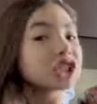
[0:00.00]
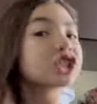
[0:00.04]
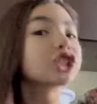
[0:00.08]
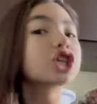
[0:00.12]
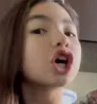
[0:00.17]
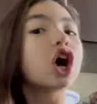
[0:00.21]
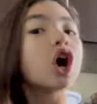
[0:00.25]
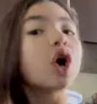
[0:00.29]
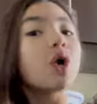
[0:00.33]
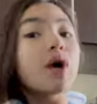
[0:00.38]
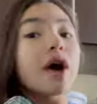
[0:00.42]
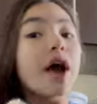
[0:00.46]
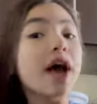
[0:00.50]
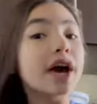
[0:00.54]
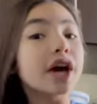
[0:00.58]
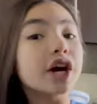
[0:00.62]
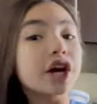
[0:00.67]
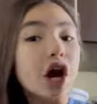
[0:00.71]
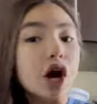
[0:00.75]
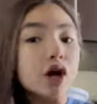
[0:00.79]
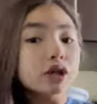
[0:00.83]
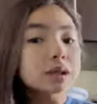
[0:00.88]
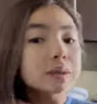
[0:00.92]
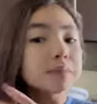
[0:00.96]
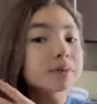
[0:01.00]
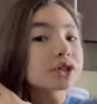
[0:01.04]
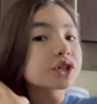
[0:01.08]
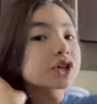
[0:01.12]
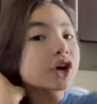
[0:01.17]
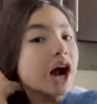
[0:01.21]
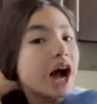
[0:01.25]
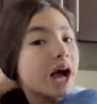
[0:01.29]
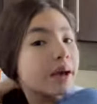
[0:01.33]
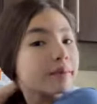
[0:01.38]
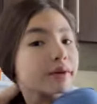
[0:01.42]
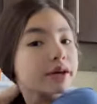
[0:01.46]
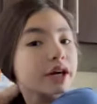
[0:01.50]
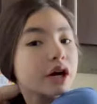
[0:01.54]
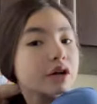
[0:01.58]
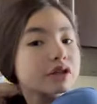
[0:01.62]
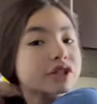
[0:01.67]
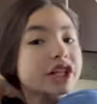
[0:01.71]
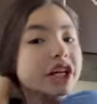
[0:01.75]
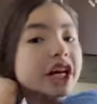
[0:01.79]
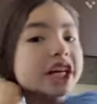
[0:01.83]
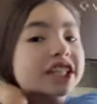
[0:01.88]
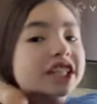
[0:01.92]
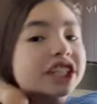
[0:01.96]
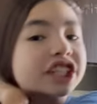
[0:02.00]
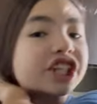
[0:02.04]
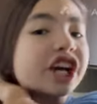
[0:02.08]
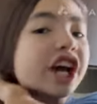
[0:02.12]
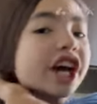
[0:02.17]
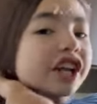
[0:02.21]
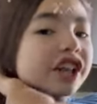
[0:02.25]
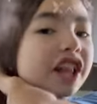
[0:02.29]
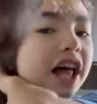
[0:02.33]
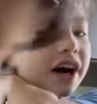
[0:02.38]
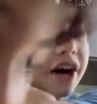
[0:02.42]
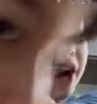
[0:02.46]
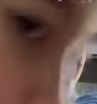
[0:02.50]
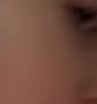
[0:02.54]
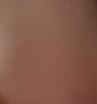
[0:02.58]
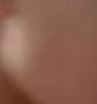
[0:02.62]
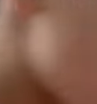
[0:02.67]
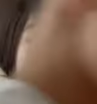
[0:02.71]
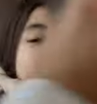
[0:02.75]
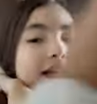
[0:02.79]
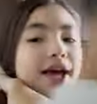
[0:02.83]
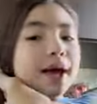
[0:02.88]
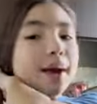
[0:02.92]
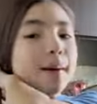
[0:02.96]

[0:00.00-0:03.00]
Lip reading: So go subscribe and go check his channel out at